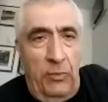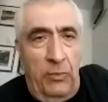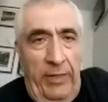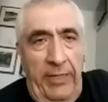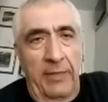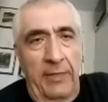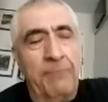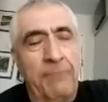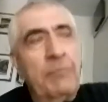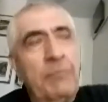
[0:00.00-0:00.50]

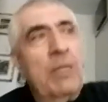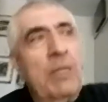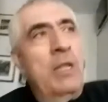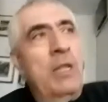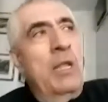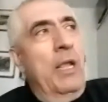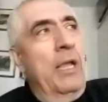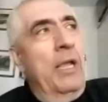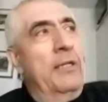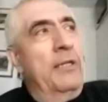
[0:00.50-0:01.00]
way.
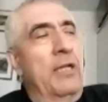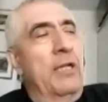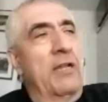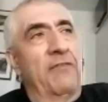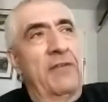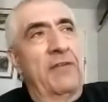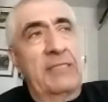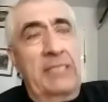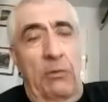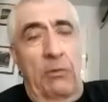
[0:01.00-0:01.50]
In
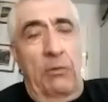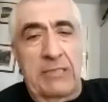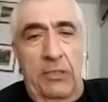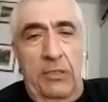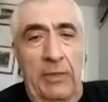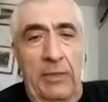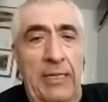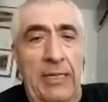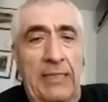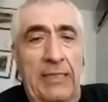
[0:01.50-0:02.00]
elevator, I was
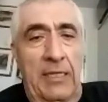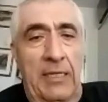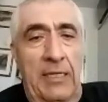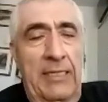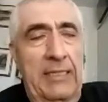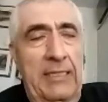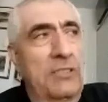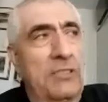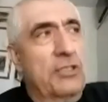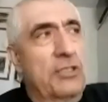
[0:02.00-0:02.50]
looking at the
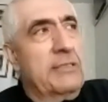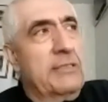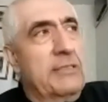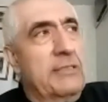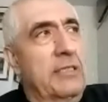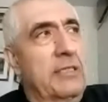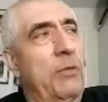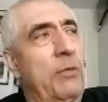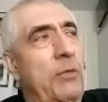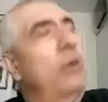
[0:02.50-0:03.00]
lady and she said
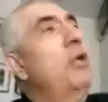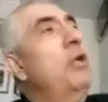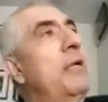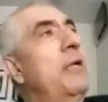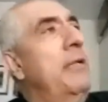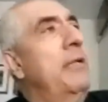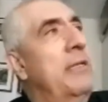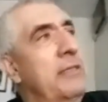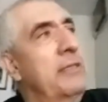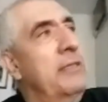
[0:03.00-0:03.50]
to me, what are you
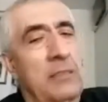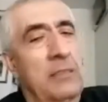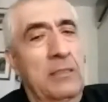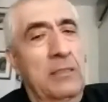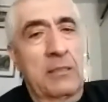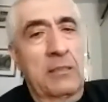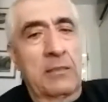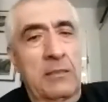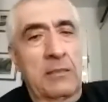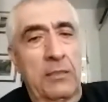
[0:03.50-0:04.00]
looking at?
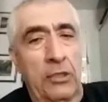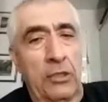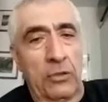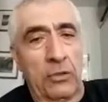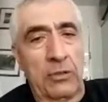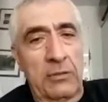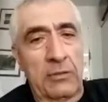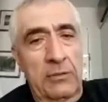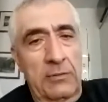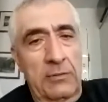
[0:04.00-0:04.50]
You.